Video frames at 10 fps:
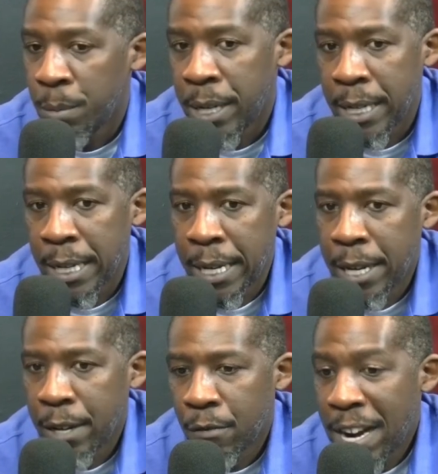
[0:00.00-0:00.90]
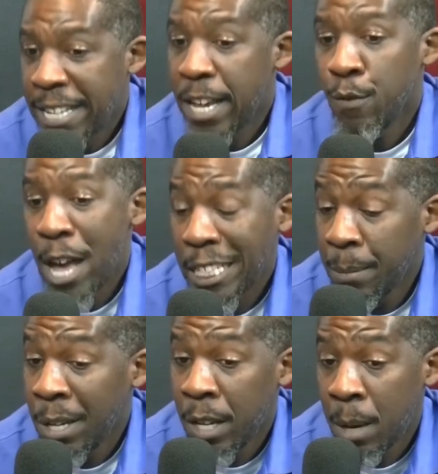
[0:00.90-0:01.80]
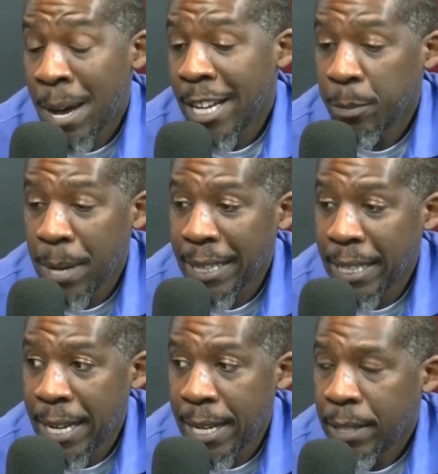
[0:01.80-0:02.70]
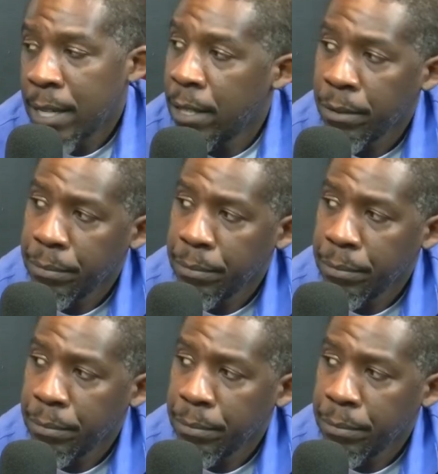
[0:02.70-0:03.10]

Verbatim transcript: But right now, if you asking me, am I expecting that? No.